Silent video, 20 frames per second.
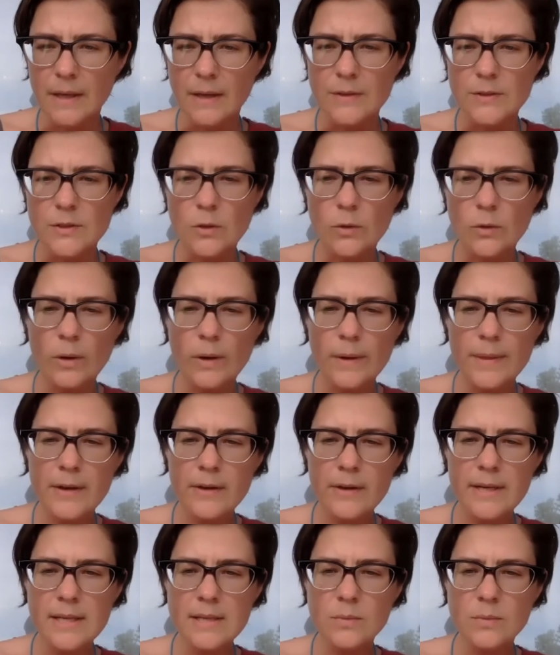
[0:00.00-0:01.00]
so there
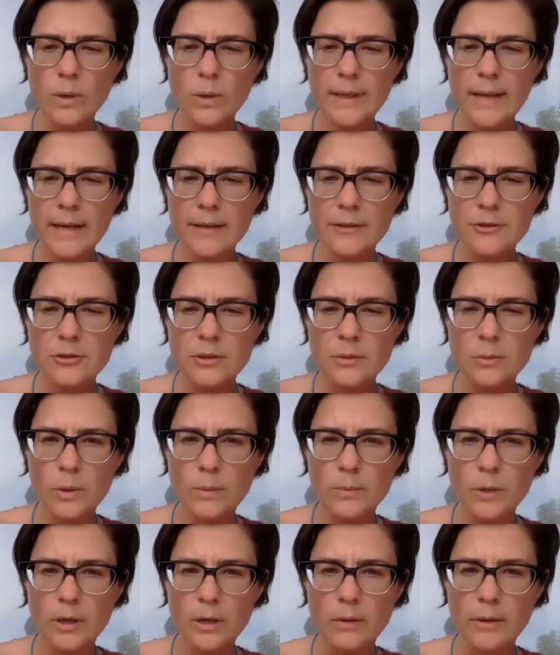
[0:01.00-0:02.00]
is one actually one
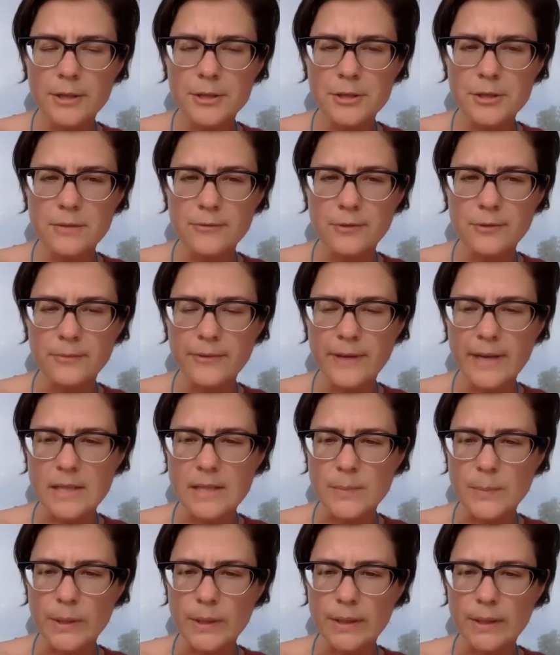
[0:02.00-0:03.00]
more question from
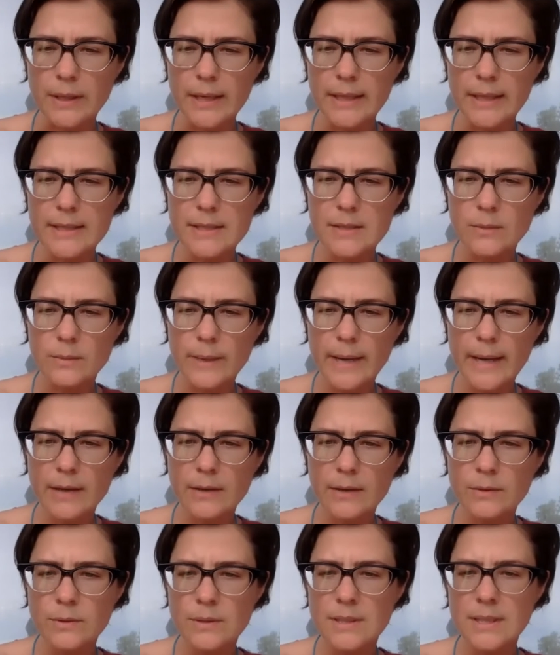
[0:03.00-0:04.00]
Facebook, and it's
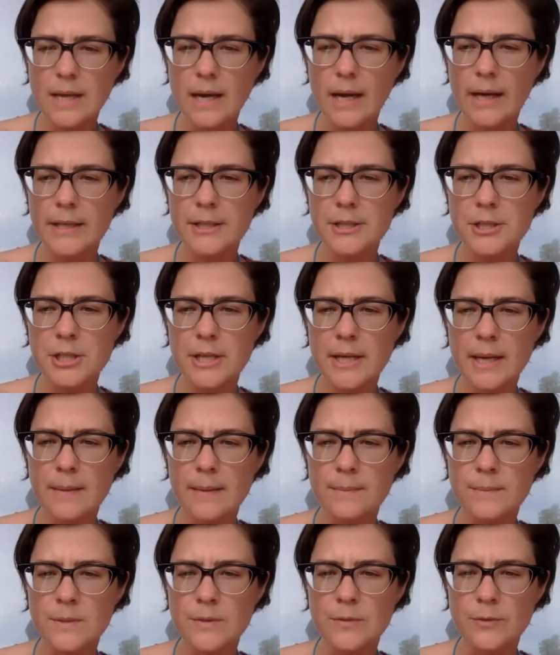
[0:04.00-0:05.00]
around
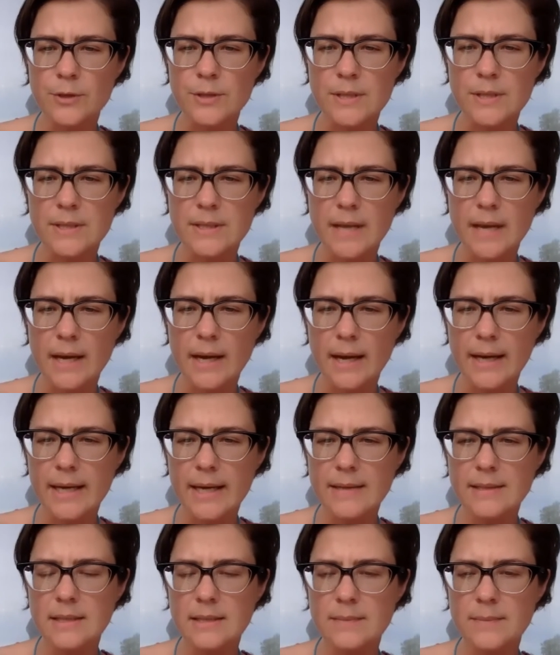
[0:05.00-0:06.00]
IgMs versus I
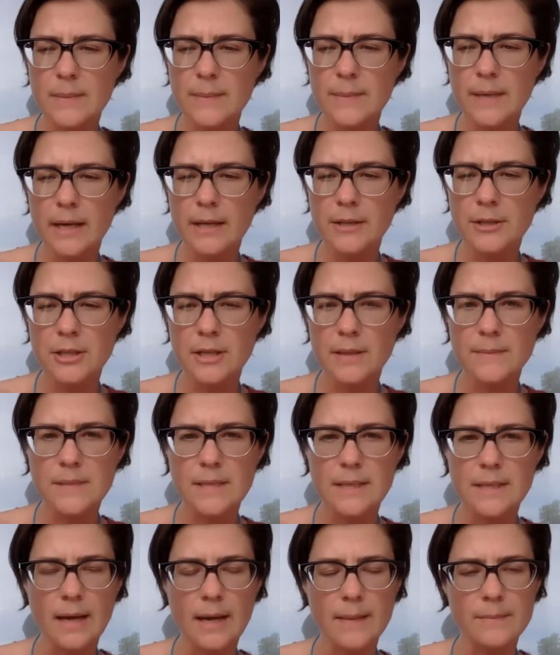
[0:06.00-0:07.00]
guess it's maybe IgMs,
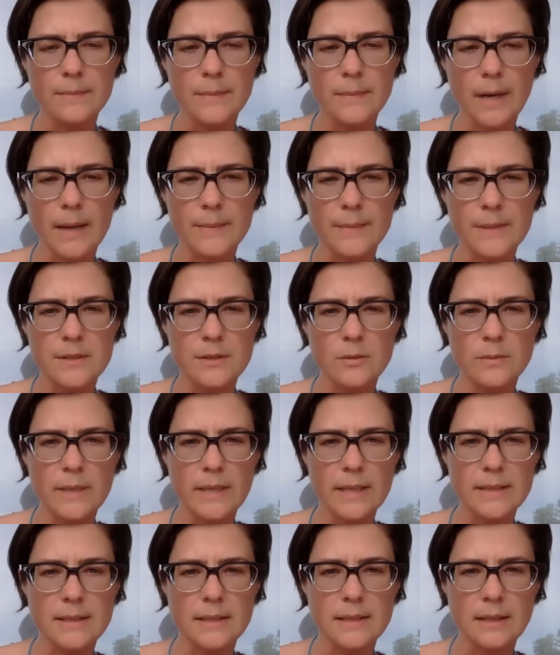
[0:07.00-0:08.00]
and I'm I'm assuming
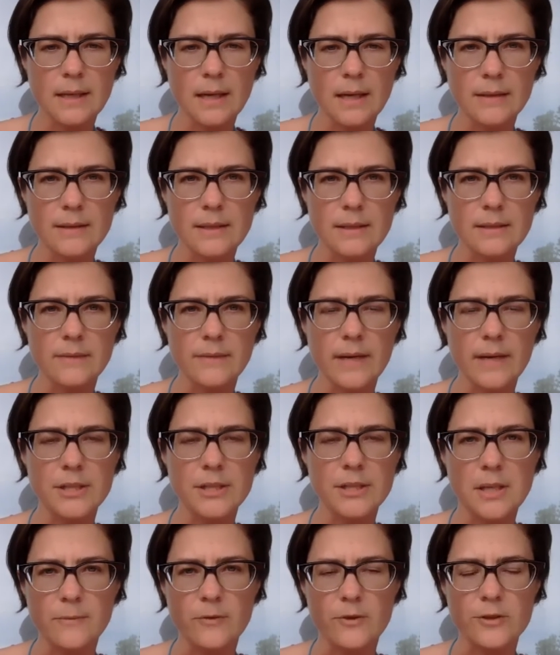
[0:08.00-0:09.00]
it's in the context of
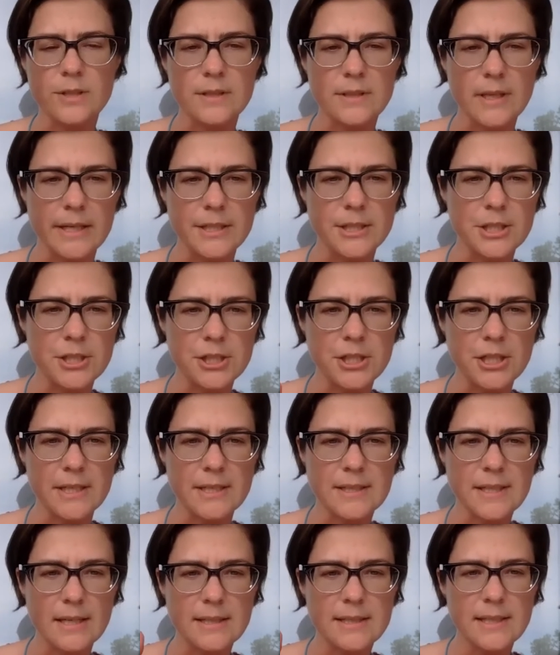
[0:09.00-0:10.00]
IgM versus IgG.
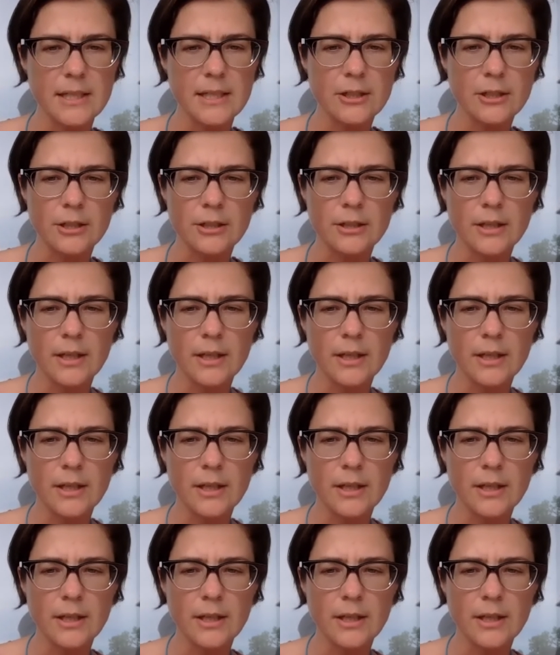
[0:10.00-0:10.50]
It says mm -hmm. here,